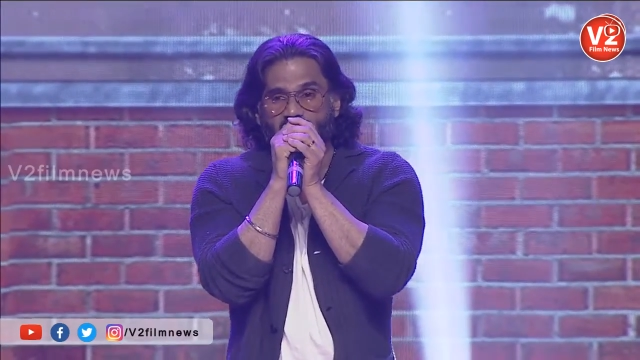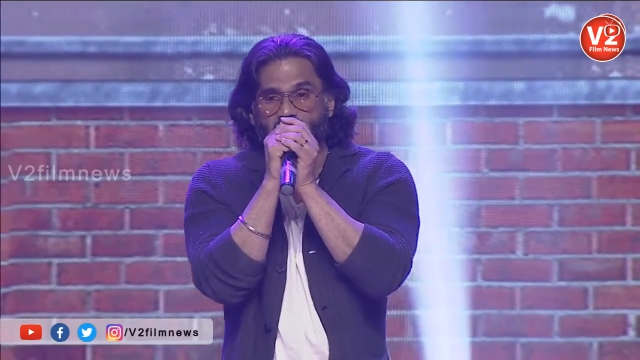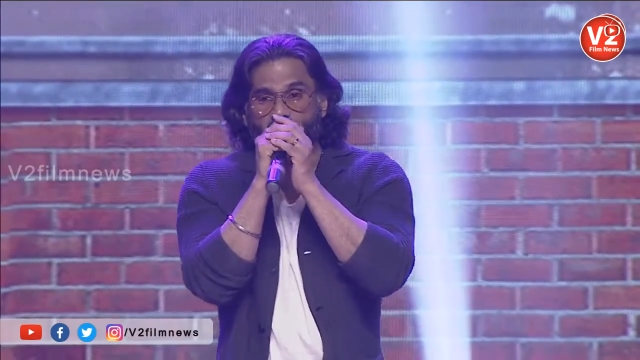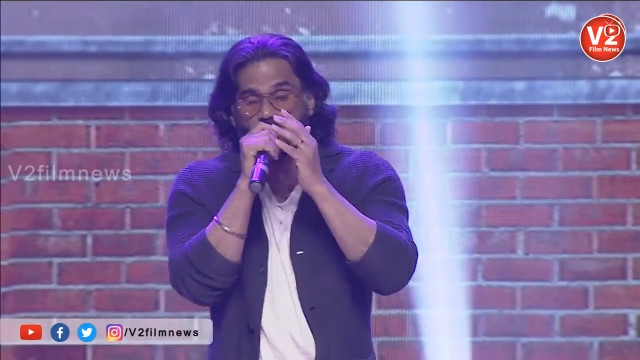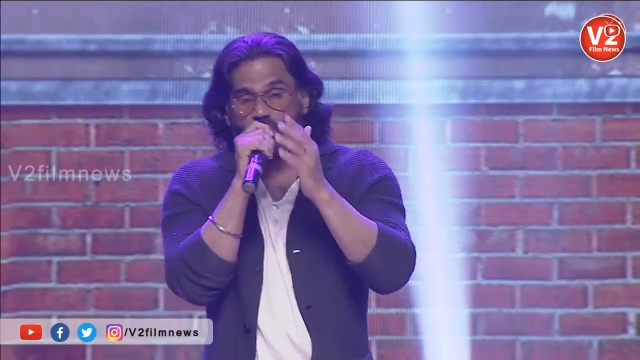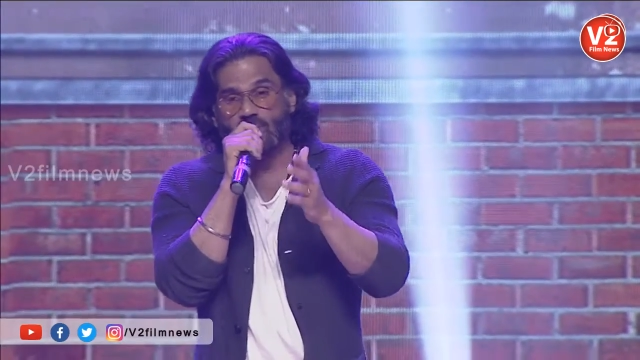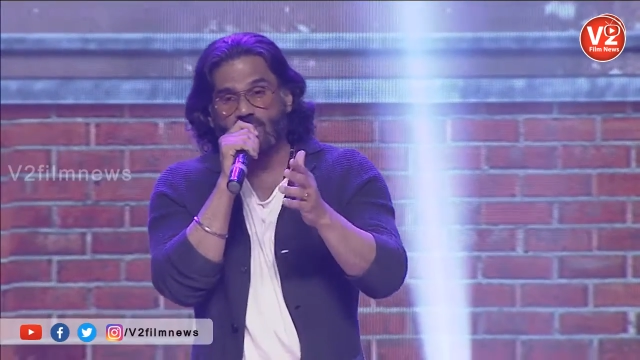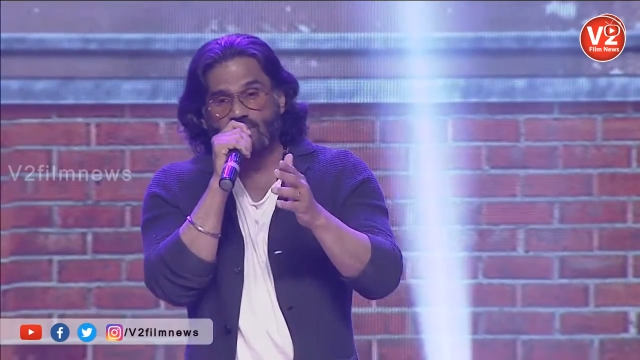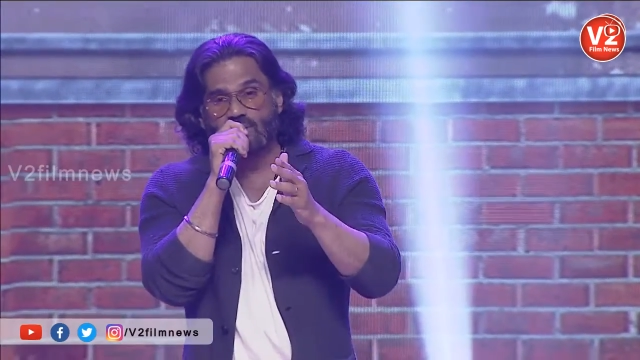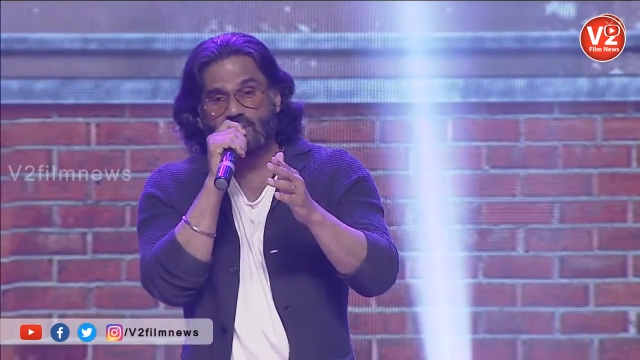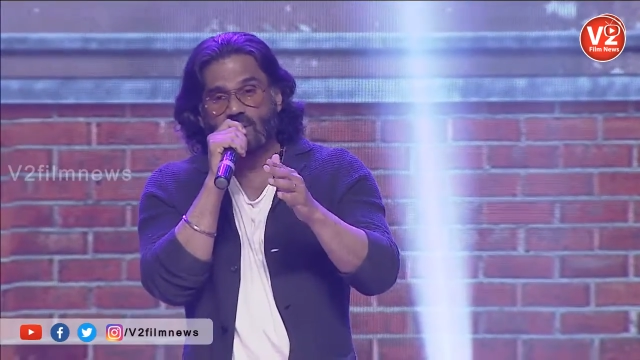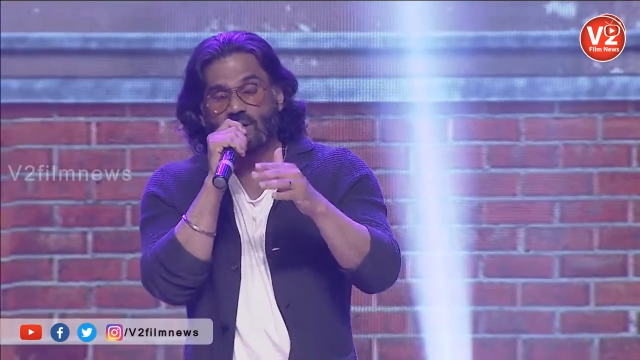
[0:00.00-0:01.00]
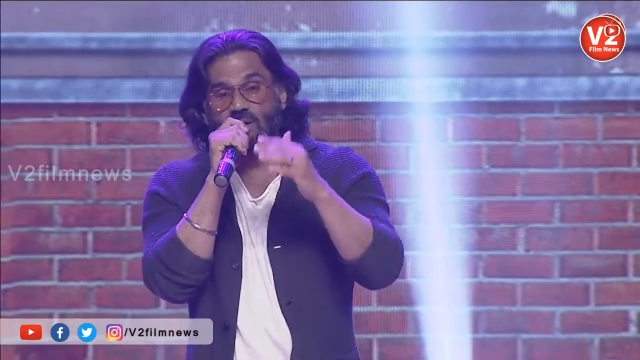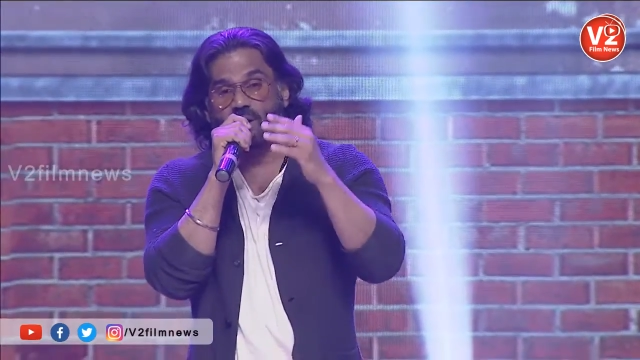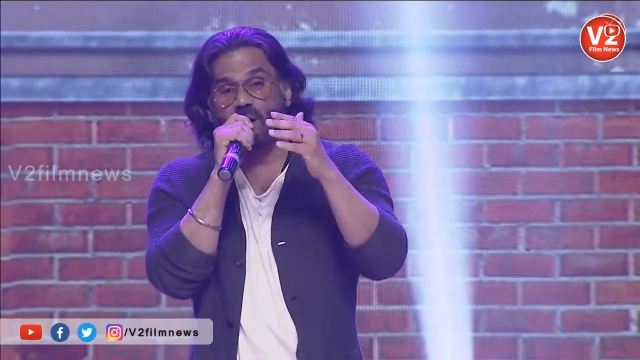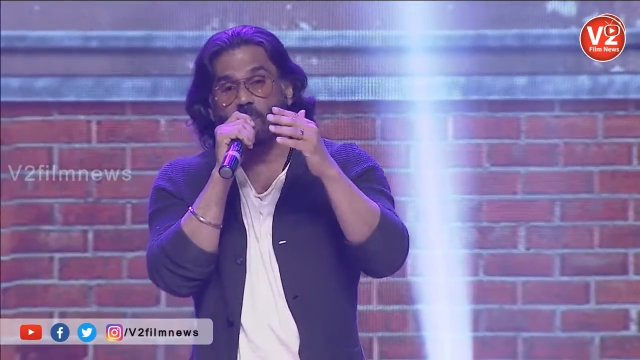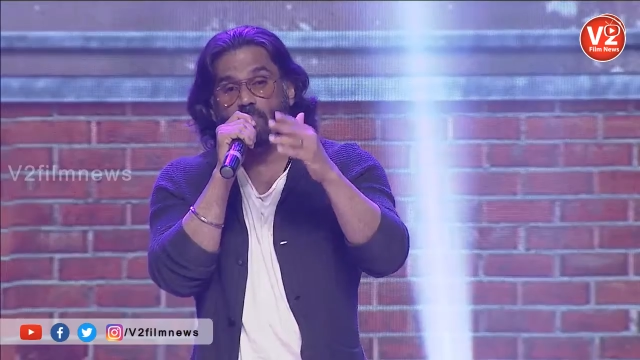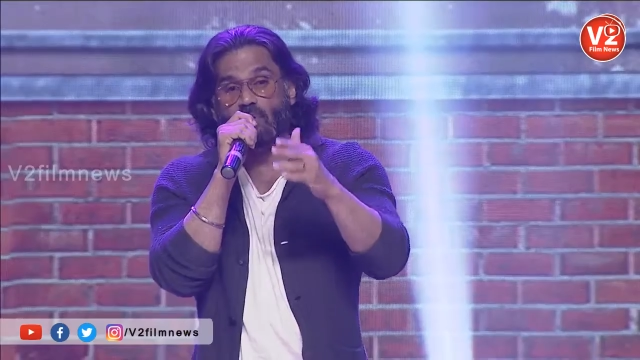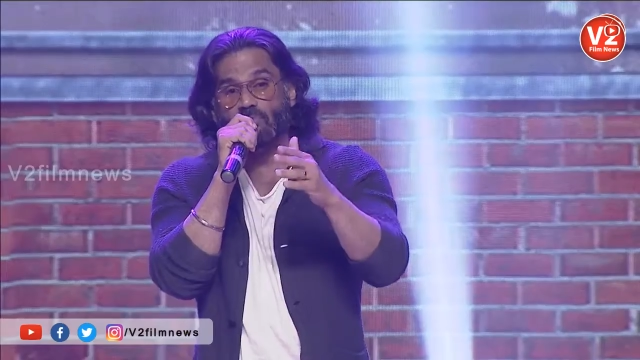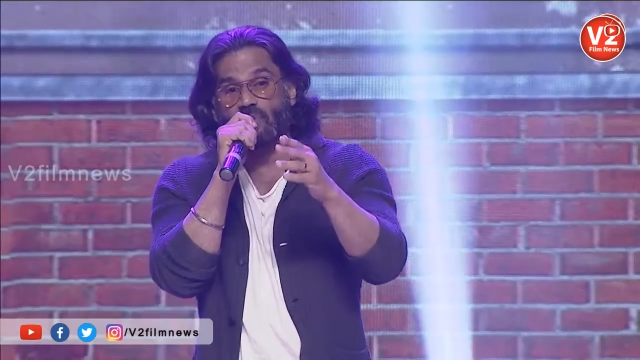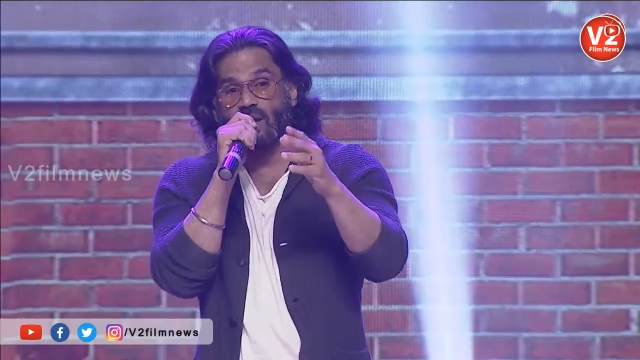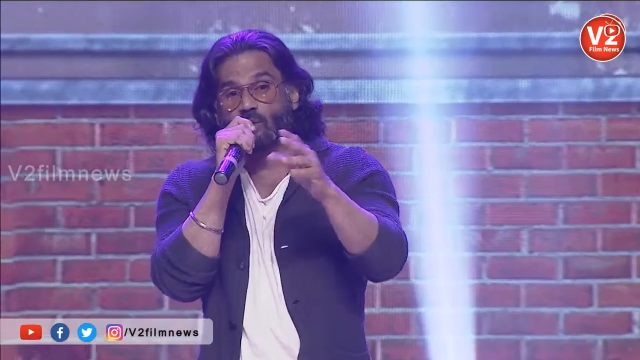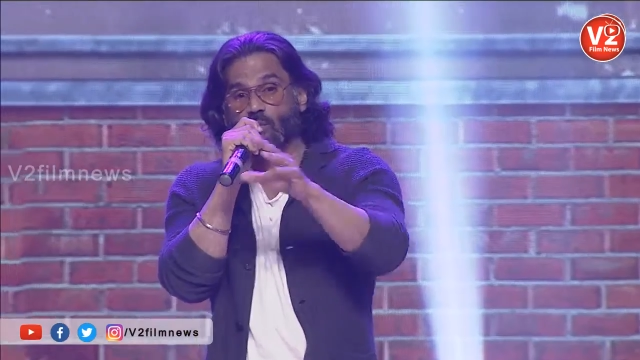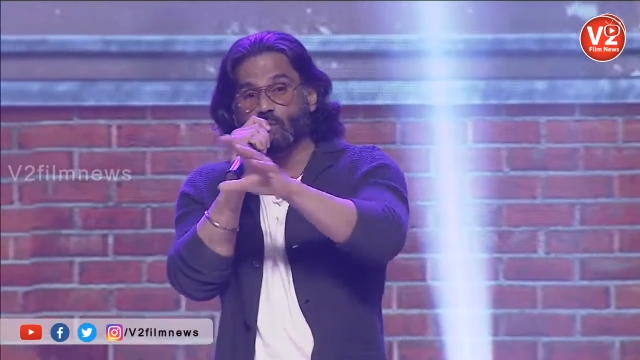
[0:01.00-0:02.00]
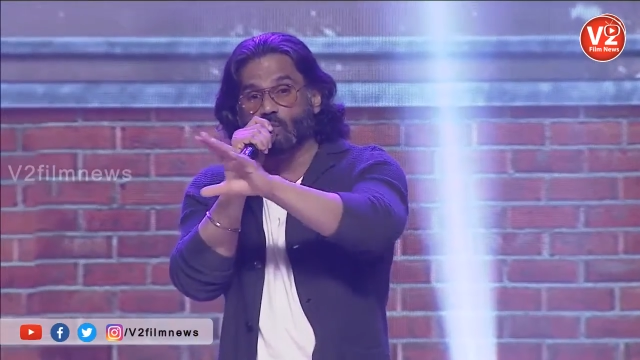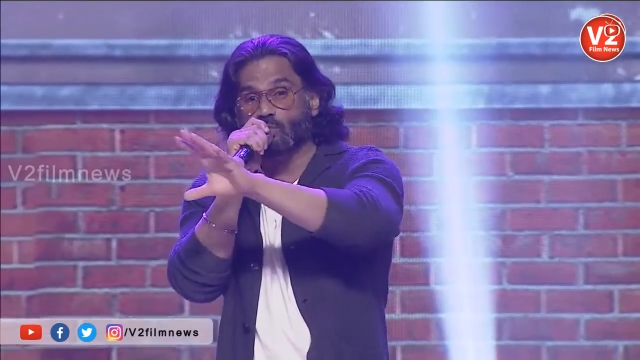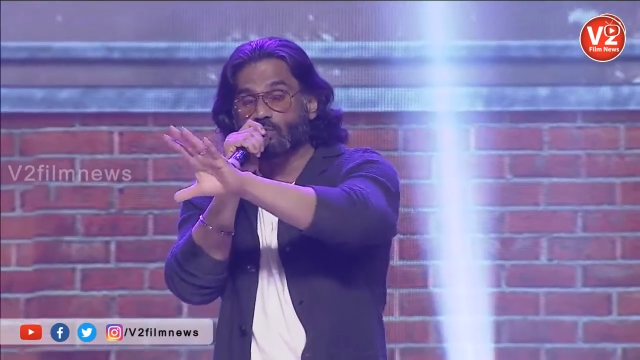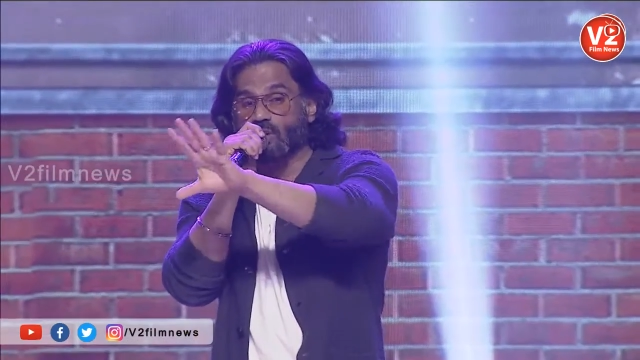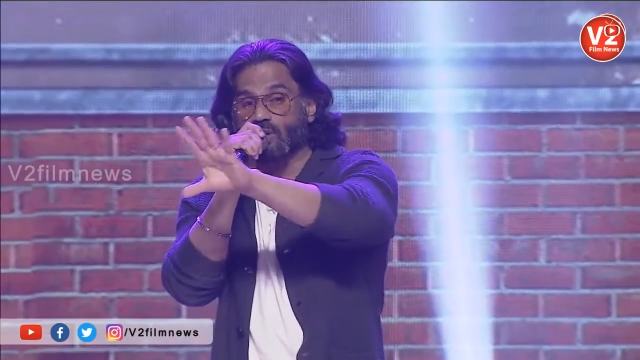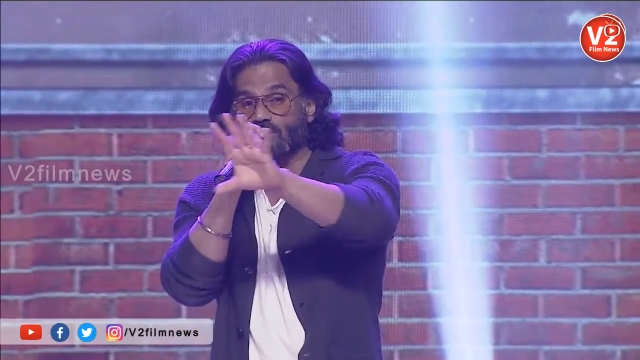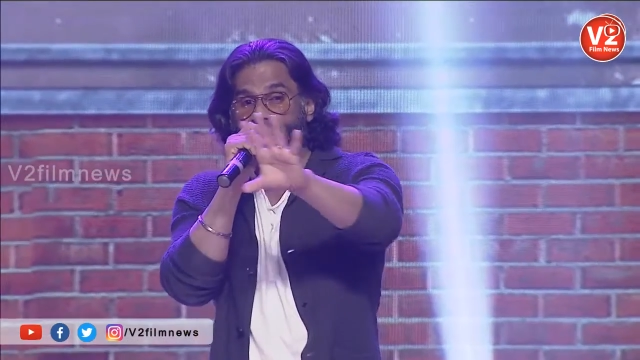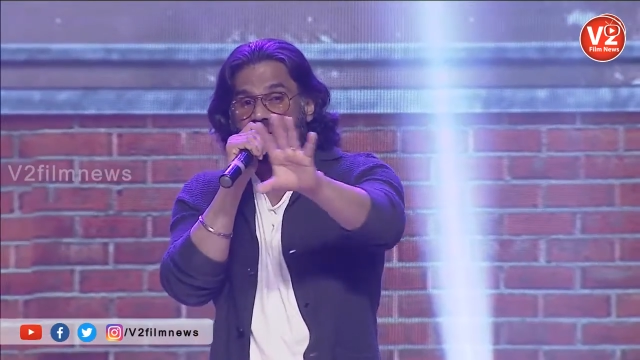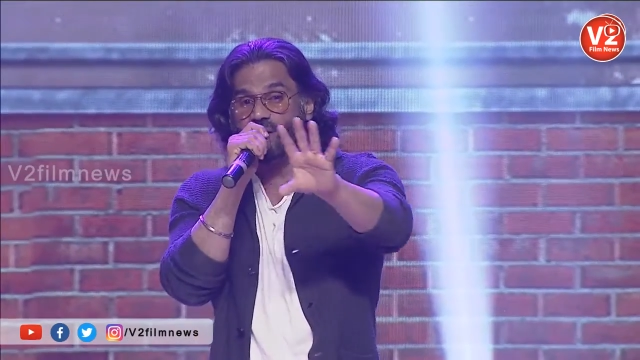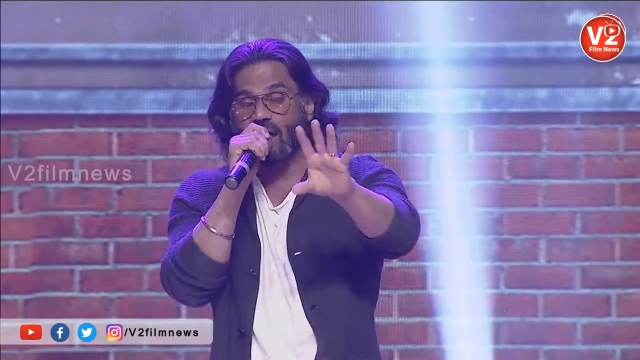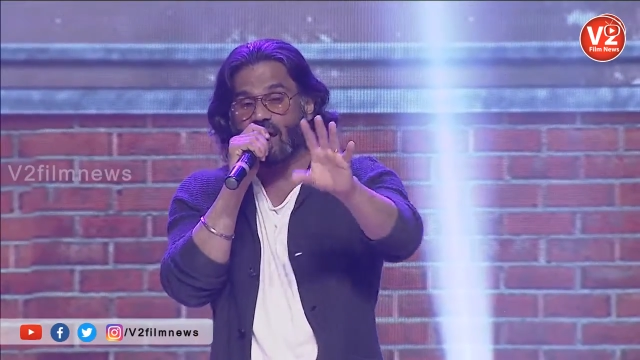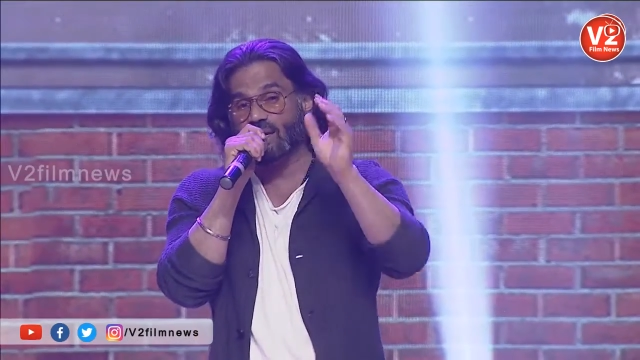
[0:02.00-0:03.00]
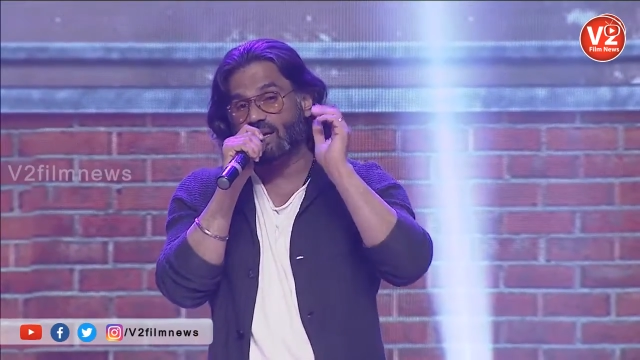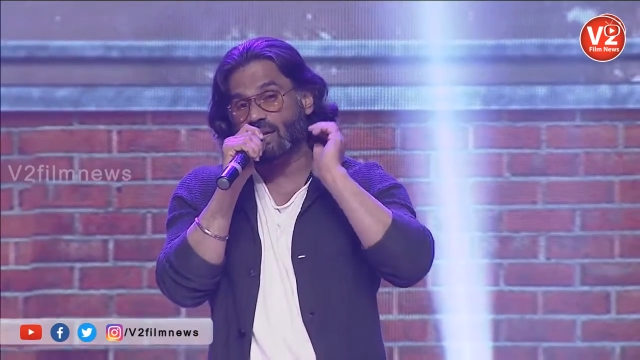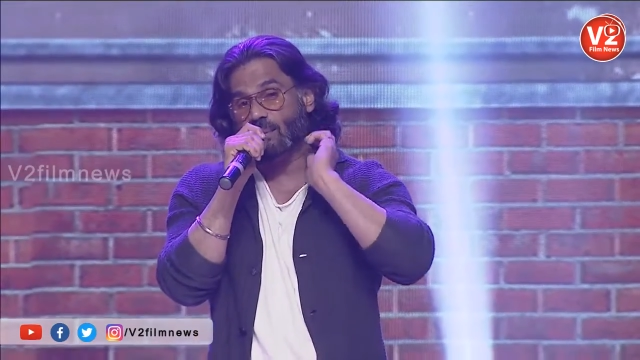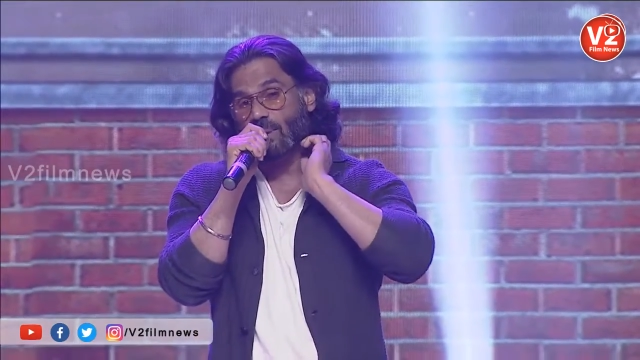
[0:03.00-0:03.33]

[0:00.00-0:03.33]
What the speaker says: Murugadas sir, a perfect guru for his entire team.